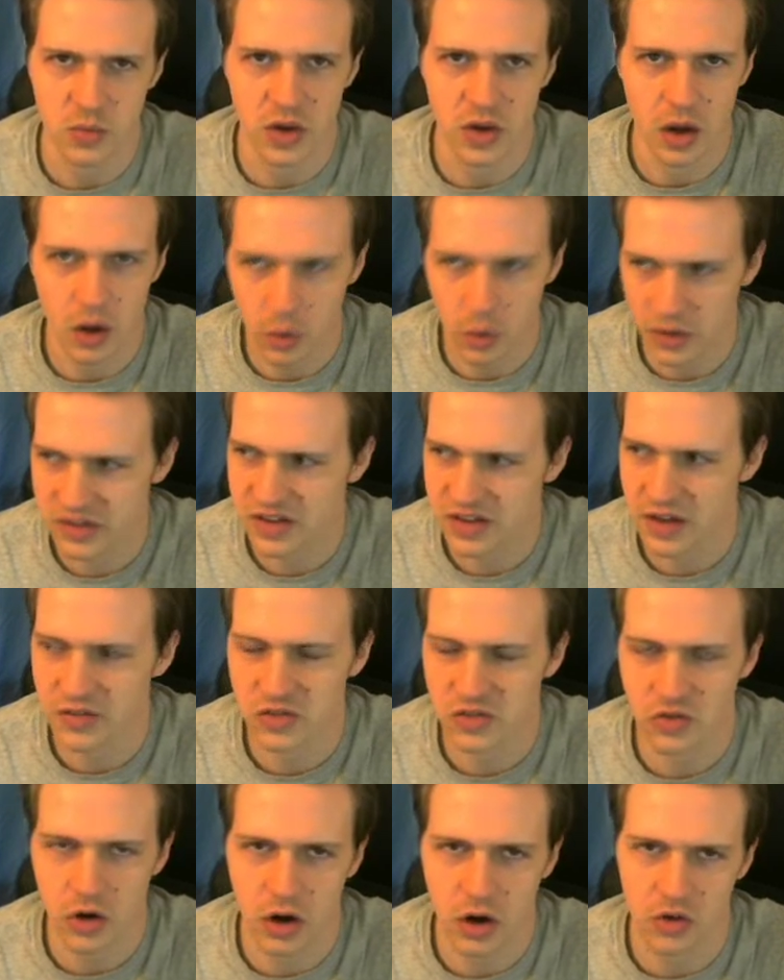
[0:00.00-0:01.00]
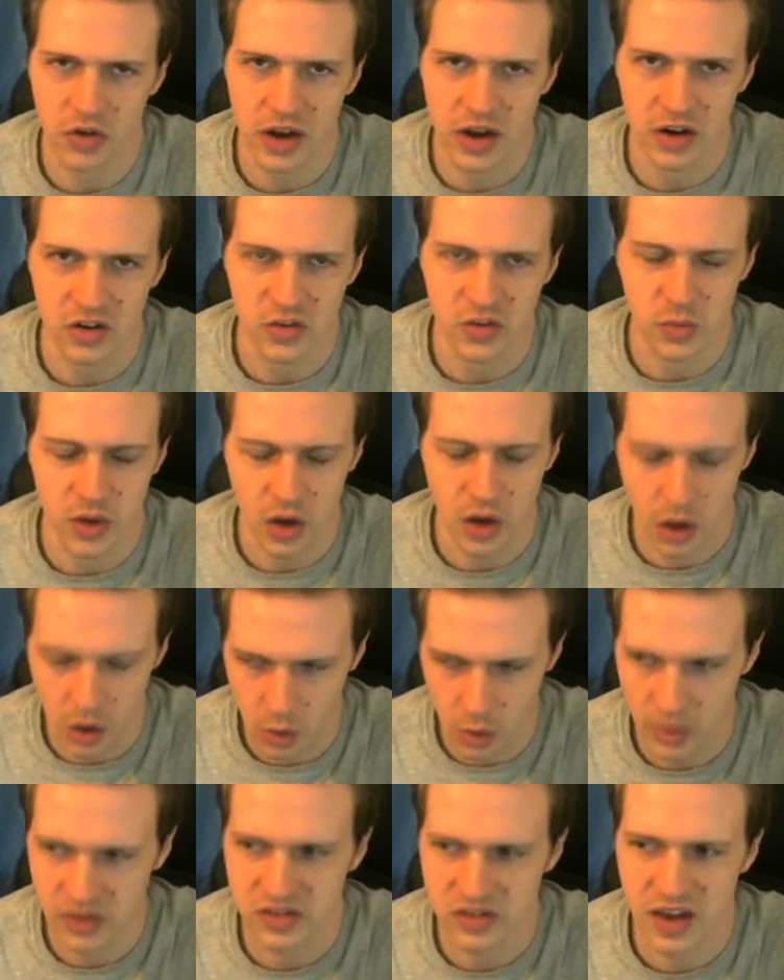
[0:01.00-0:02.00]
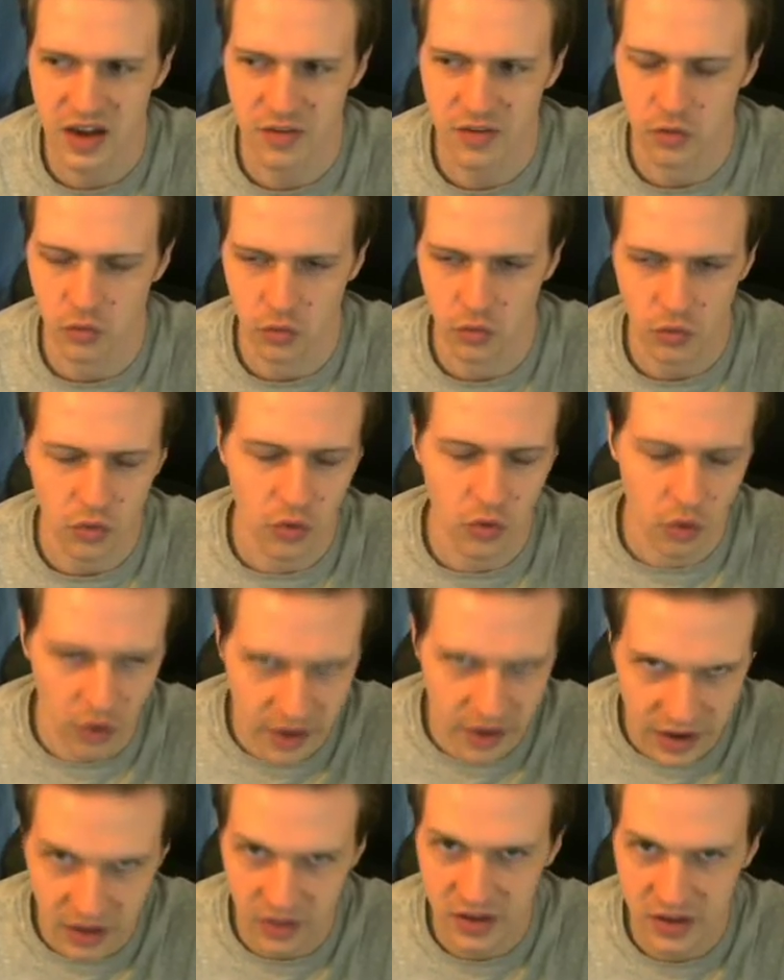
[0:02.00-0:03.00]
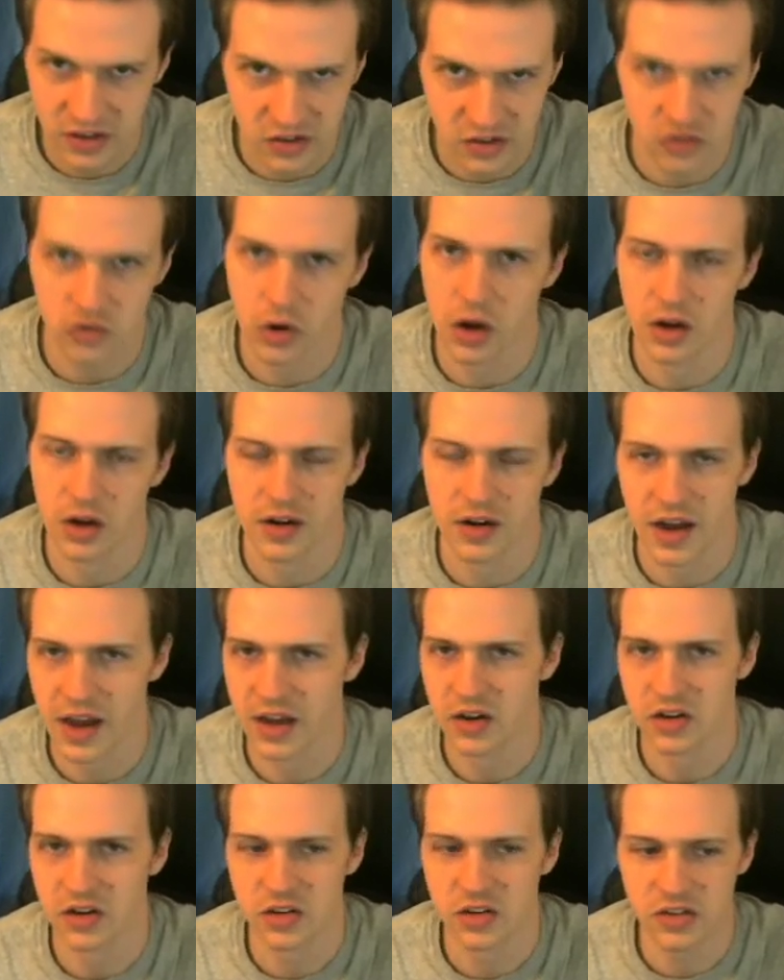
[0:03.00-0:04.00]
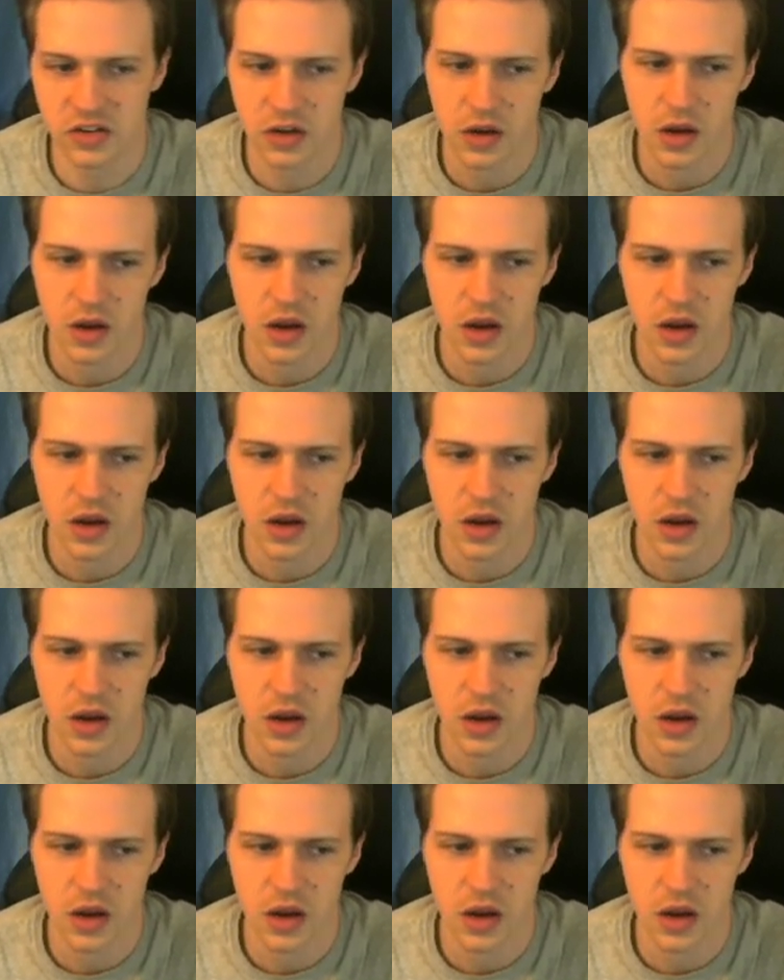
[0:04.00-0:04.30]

We always have strong Raiders. We always have really strong Niners.